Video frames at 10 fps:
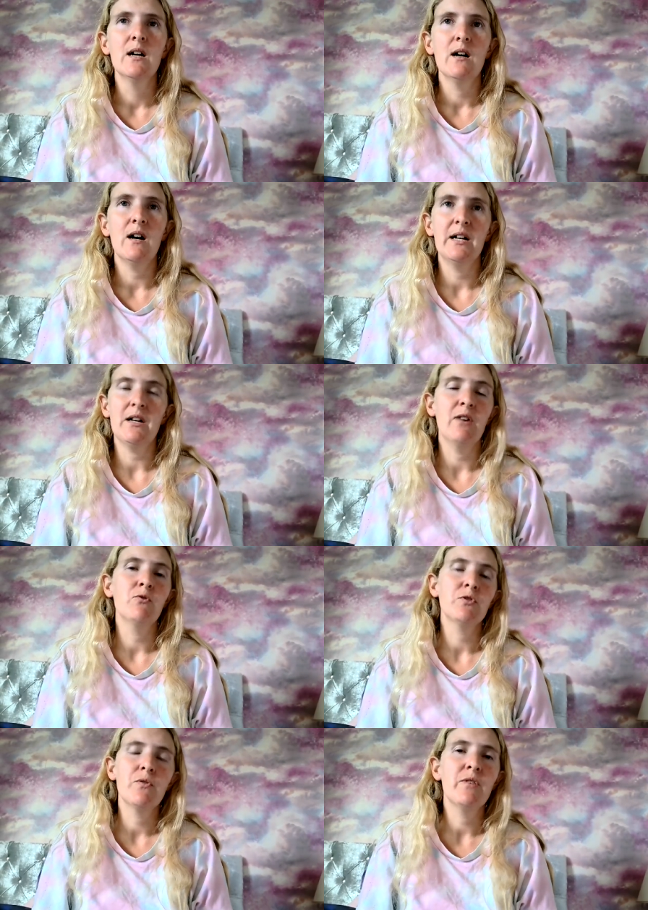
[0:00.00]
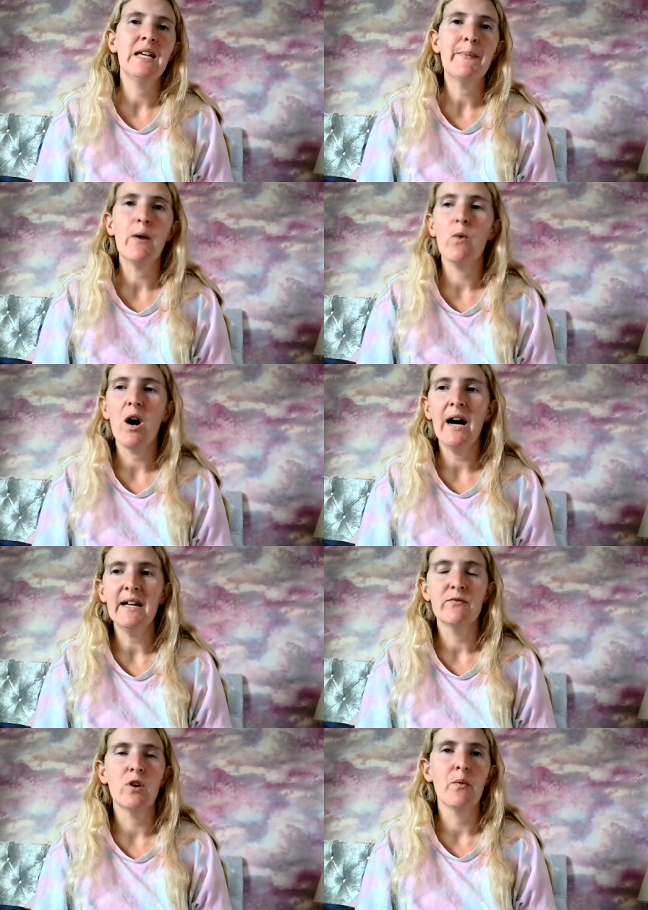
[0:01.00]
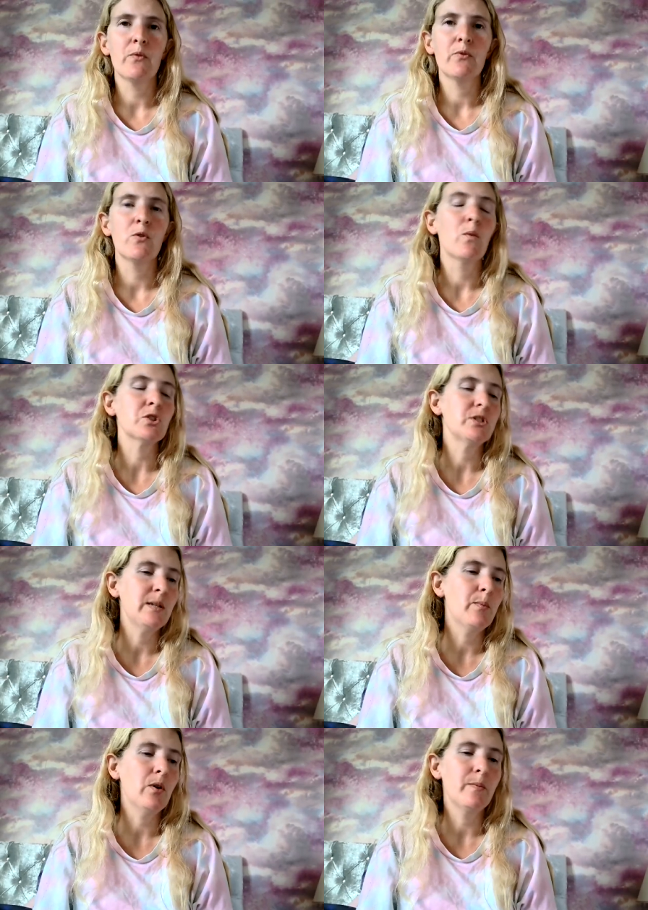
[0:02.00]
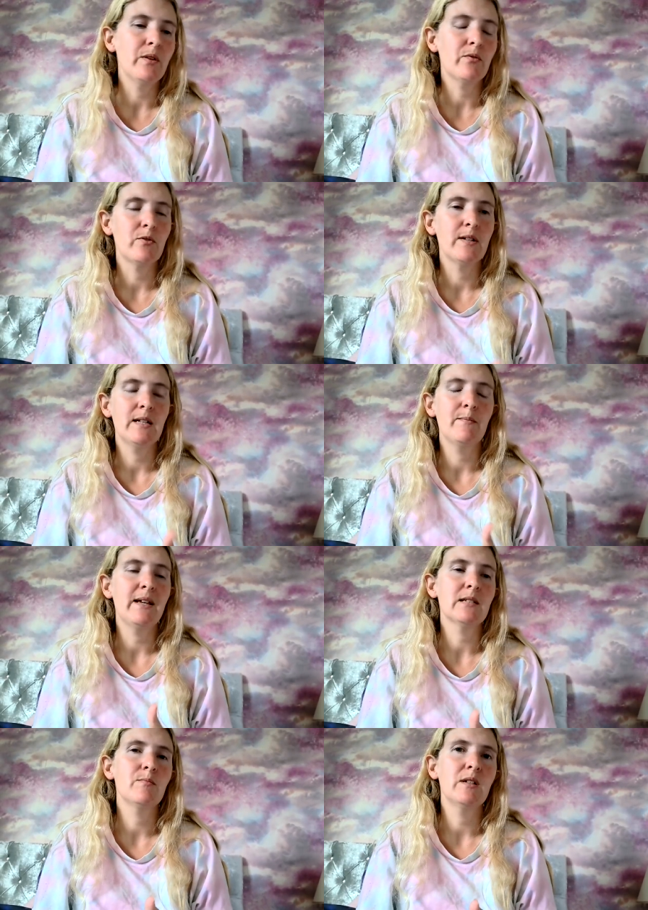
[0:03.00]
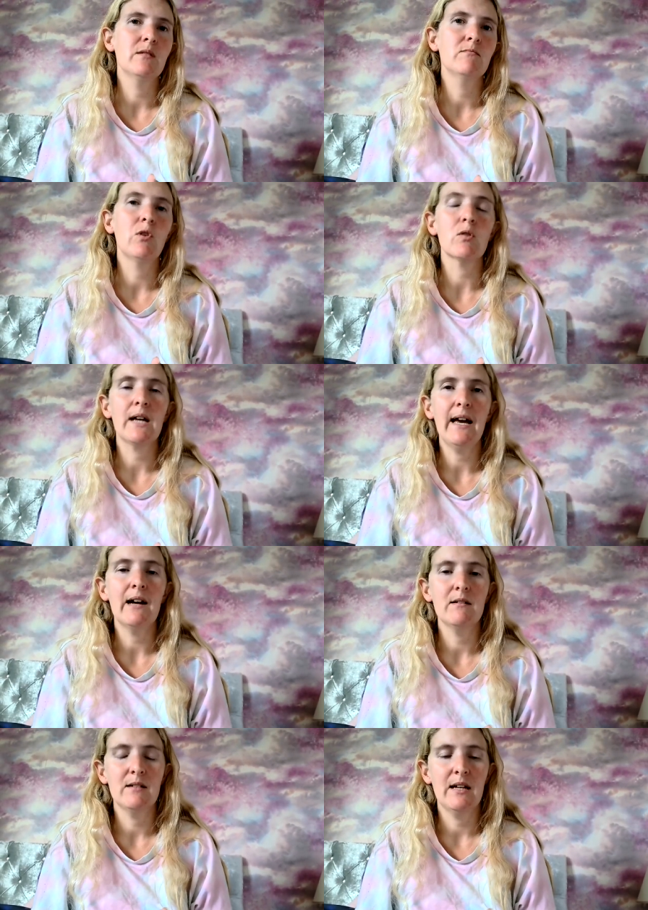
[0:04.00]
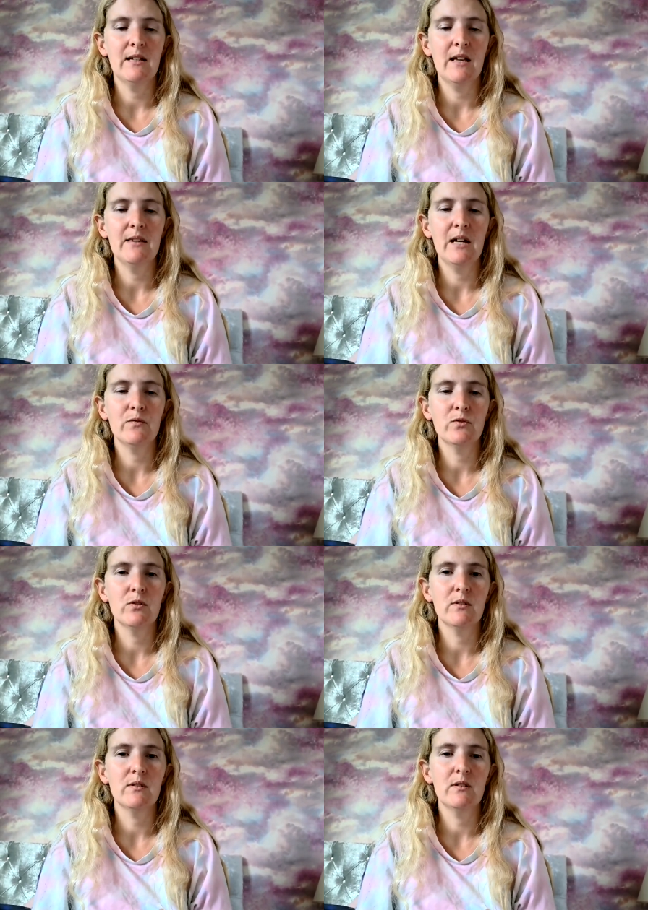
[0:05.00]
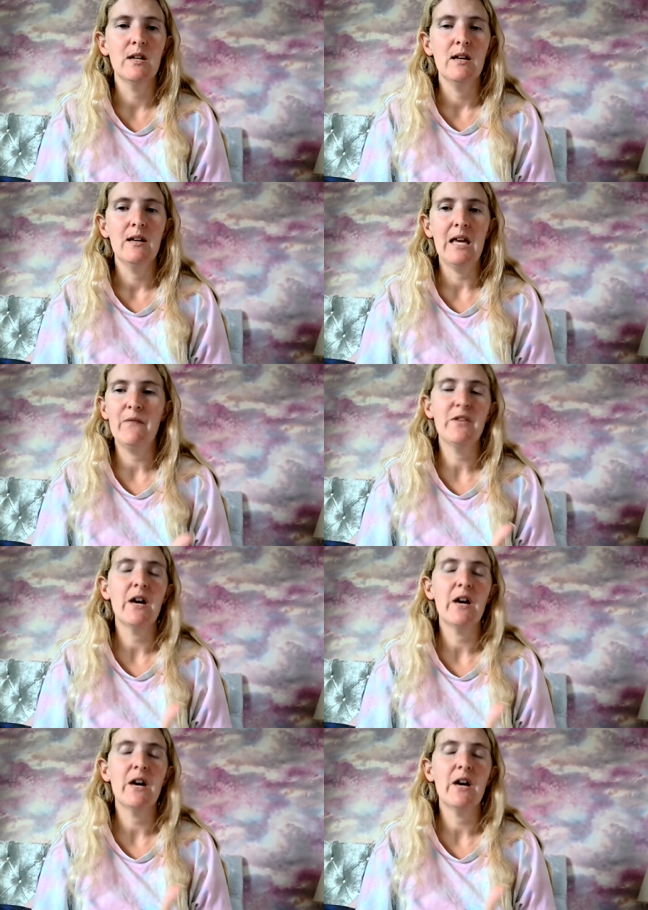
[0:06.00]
I, I also think about what I have gone through and what she put me through and it, it makes me not care and, and therefore if there